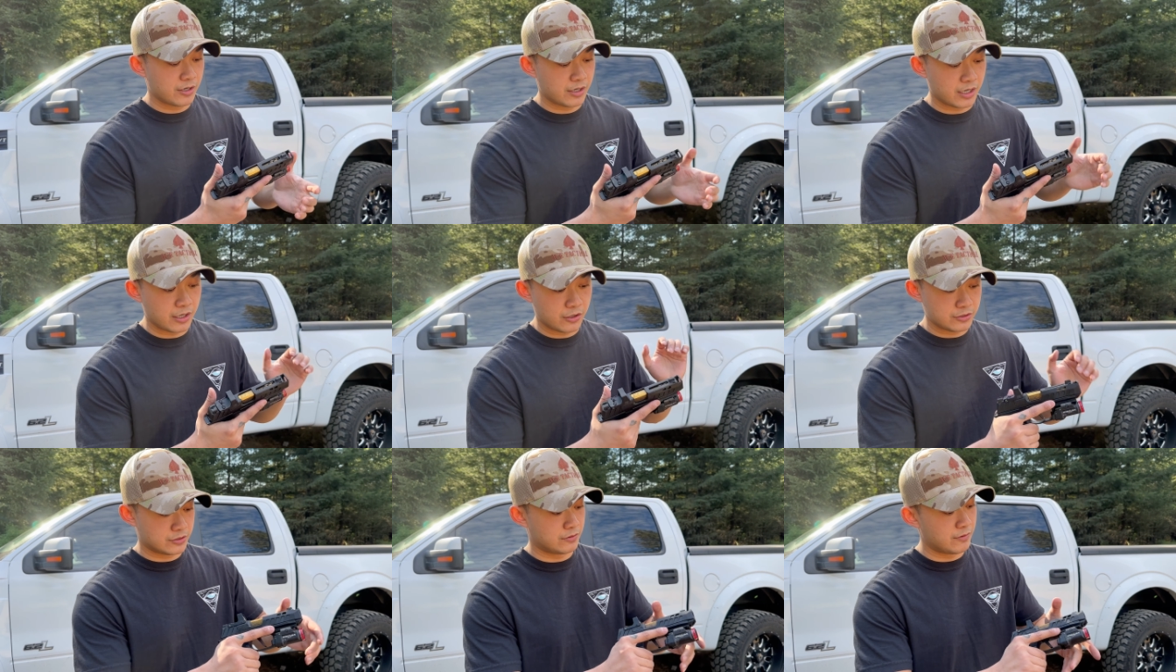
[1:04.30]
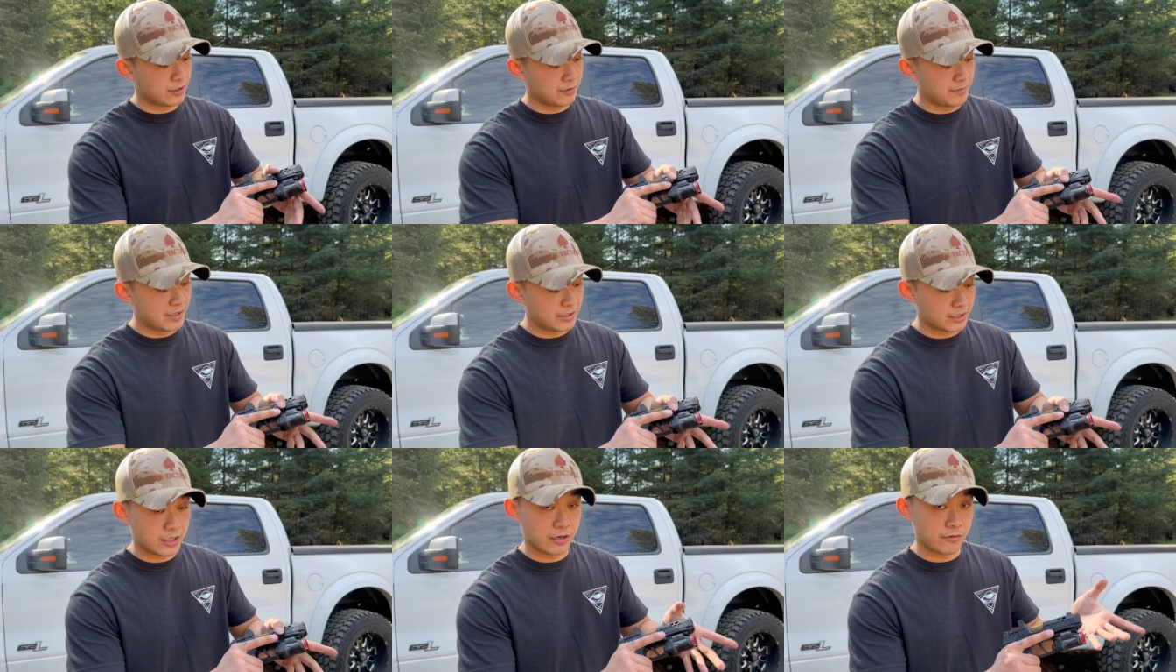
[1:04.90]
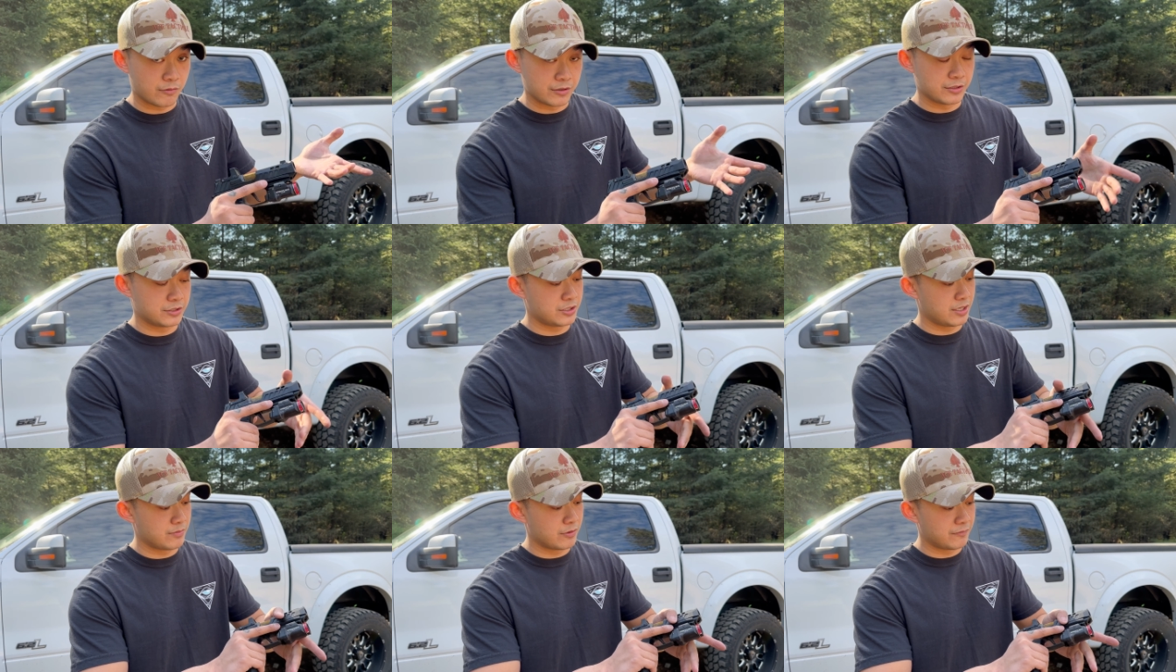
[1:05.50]
I also recommend to carry one in the
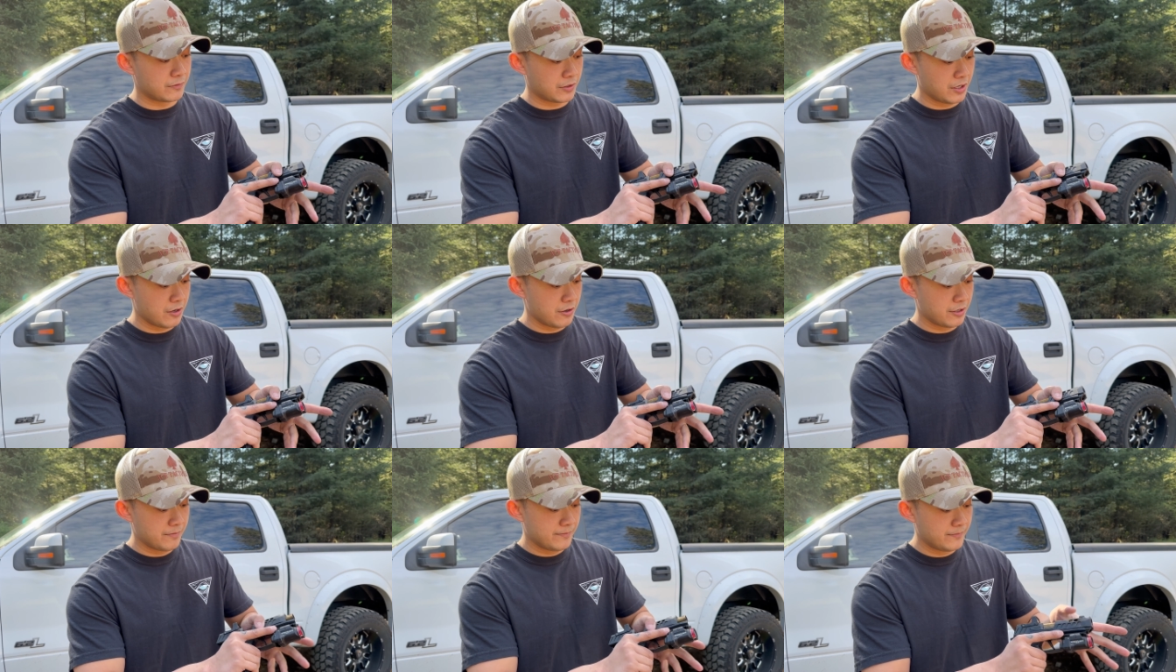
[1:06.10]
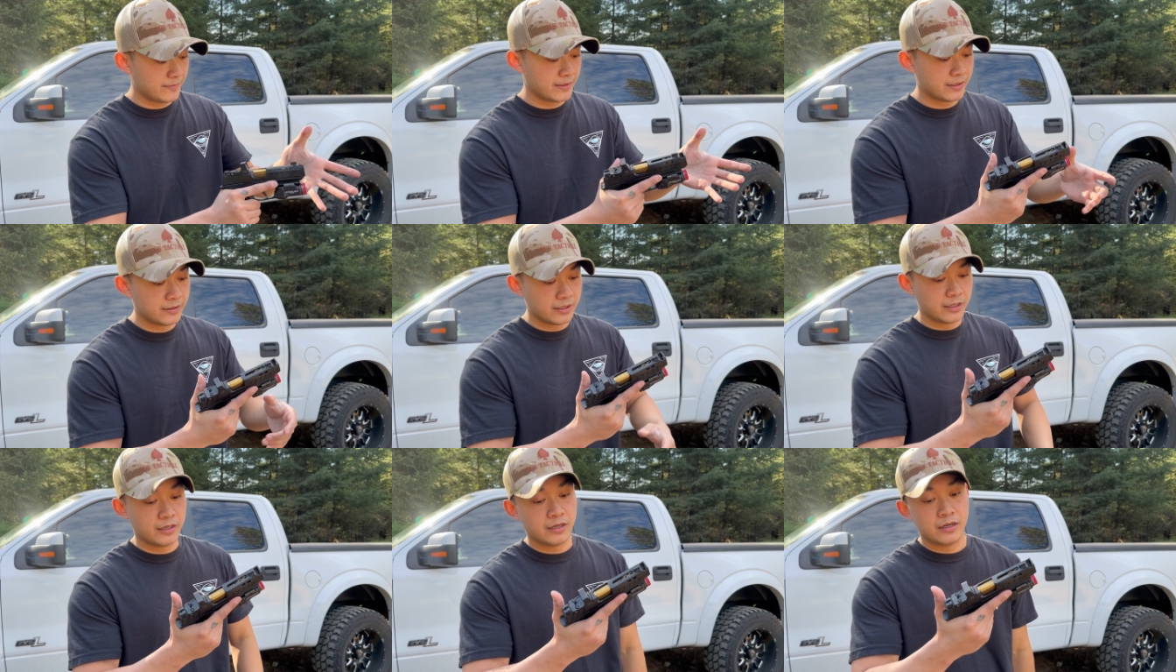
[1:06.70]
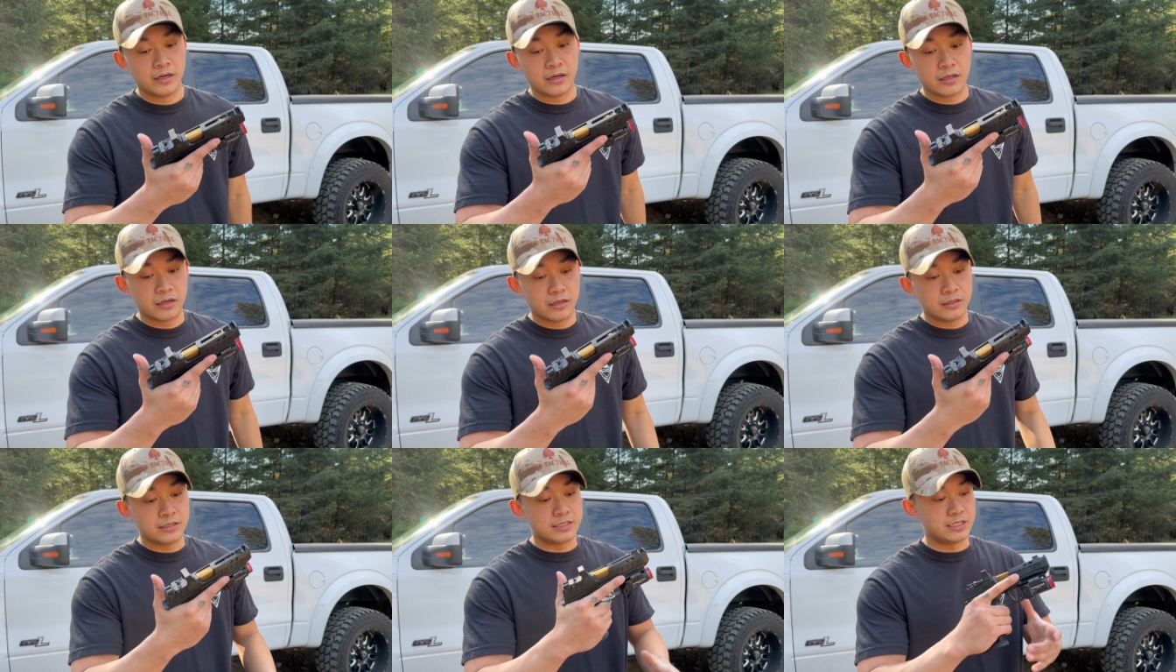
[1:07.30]
chamber if you're carrying.
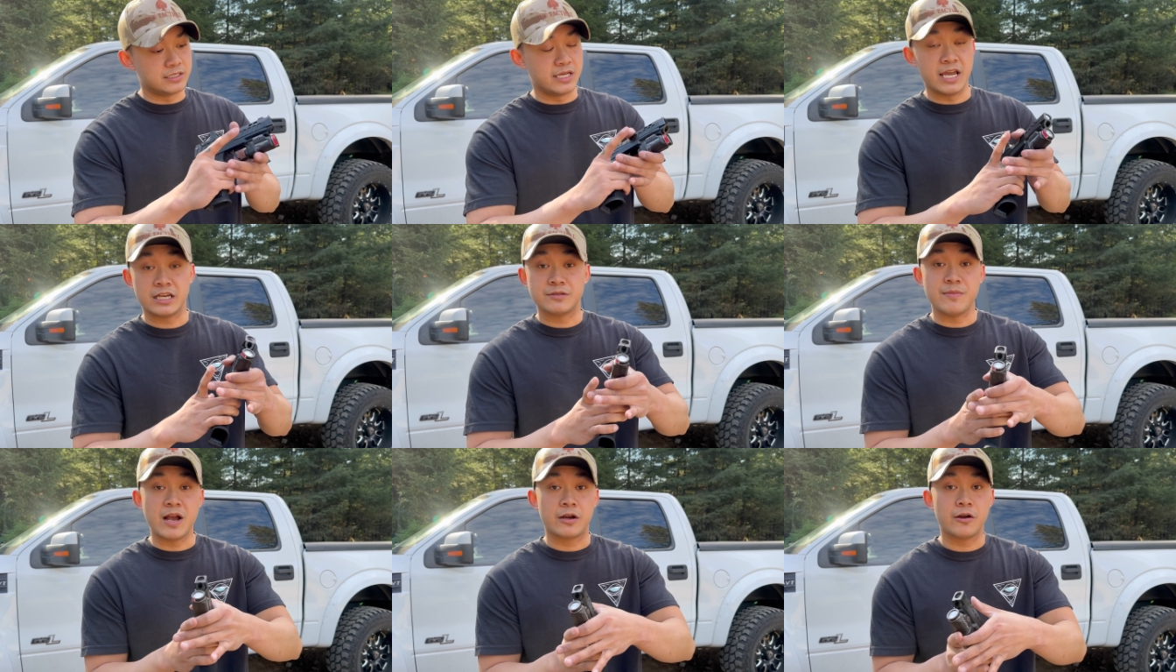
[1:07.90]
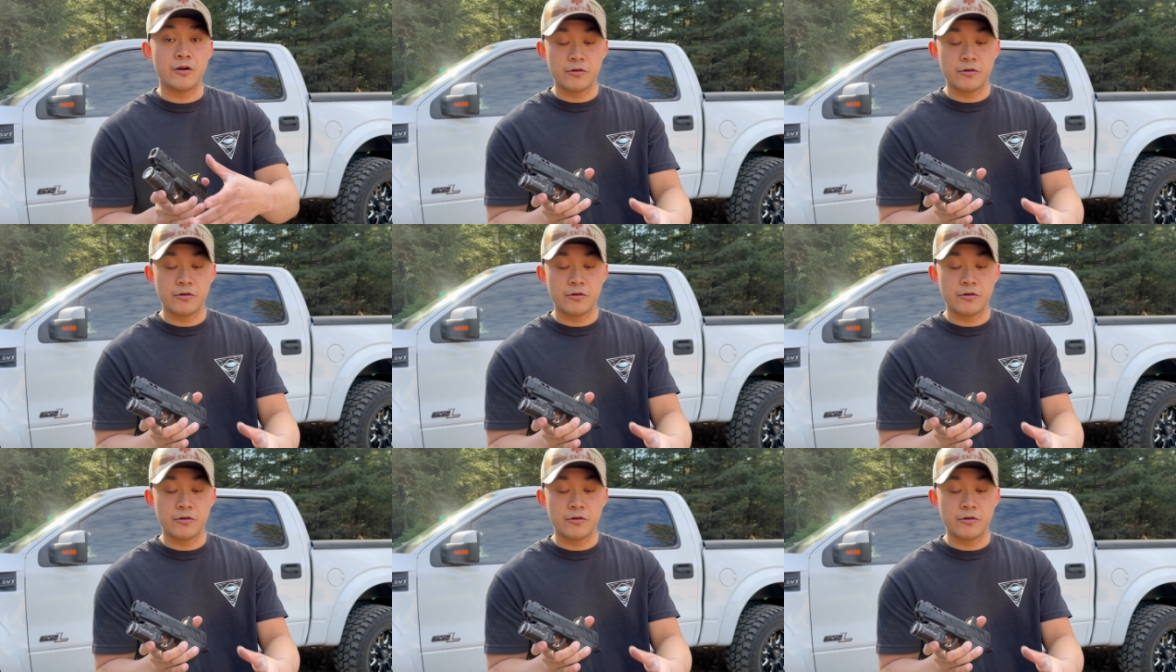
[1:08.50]
This is the X macro.